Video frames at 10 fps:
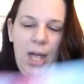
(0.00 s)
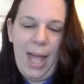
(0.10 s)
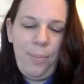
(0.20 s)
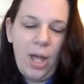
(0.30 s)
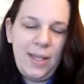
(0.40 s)

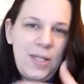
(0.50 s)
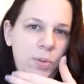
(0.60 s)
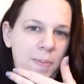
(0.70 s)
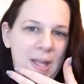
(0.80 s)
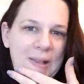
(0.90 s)
I bought this
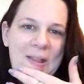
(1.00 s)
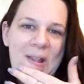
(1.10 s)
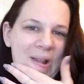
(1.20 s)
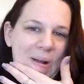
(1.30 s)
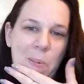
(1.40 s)
one
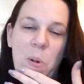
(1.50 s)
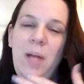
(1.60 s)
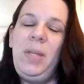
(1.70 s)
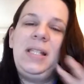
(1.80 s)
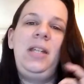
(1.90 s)
mainly,
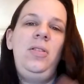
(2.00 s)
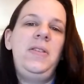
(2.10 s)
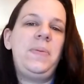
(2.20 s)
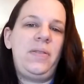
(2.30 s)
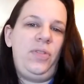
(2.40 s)
one, because I knew
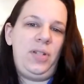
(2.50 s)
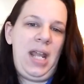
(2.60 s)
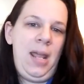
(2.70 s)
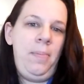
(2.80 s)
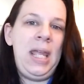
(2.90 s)
this was the
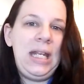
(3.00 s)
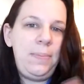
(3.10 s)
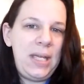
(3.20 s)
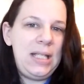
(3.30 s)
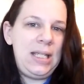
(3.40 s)
first
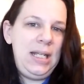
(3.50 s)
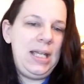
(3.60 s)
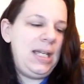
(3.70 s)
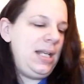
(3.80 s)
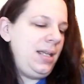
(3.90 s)
hand-painted piece he
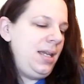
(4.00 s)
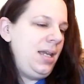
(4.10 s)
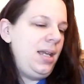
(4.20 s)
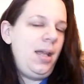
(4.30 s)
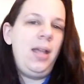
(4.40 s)
did.
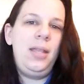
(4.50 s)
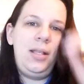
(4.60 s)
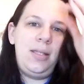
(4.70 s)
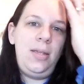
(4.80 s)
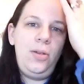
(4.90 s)
And
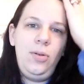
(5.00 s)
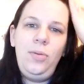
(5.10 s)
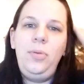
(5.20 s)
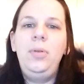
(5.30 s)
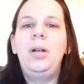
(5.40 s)
then
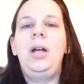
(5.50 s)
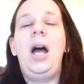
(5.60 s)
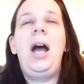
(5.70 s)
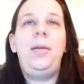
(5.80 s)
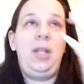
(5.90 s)
2,
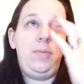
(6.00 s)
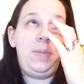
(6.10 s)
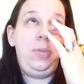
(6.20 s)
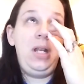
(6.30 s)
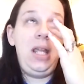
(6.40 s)
I mean, it
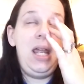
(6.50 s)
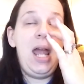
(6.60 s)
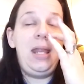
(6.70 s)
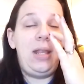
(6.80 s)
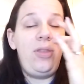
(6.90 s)
was pretty.
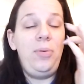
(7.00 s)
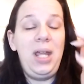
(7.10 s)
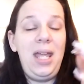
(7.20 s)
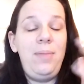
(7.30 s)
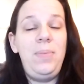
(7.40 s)
And then
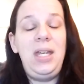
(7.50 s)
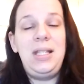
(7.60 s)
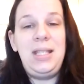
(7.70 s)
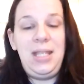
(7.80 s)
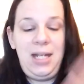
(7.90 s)
3,
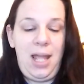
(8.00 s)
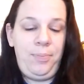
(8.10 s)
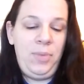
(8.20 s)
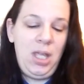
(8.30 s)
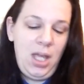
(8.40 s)
because of the
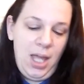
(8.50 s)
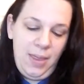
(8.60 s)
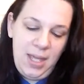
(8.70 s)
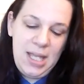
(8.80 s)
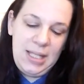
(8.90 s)
name.
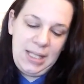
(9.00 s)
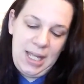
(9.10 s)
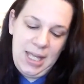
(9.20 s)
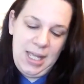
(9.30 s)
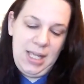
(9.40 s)
This
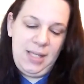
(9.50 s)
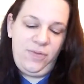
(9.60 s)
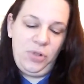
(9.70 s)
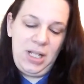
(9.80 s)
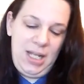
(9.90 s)

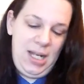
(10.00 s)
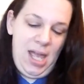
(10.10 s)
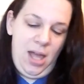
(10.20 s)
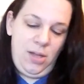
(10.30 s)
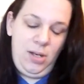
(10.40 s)
is 14
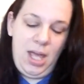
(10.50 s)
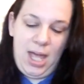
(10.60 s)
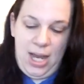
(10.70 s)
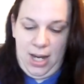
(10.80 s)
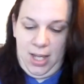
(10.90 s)
count
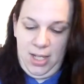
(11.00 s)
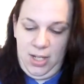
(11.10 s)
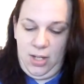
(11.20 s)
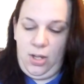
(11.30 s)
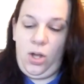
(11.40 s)
Ida
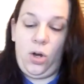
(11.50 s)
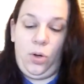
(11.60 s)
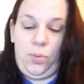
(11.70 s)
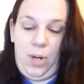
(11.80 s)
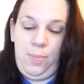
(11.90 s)

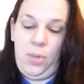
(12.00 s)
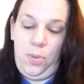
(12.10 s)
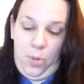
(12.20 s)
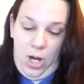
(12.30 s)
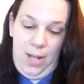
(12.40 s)
called
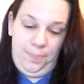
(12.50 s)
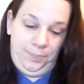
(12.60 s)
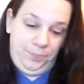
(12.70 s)
Rainbowbrite.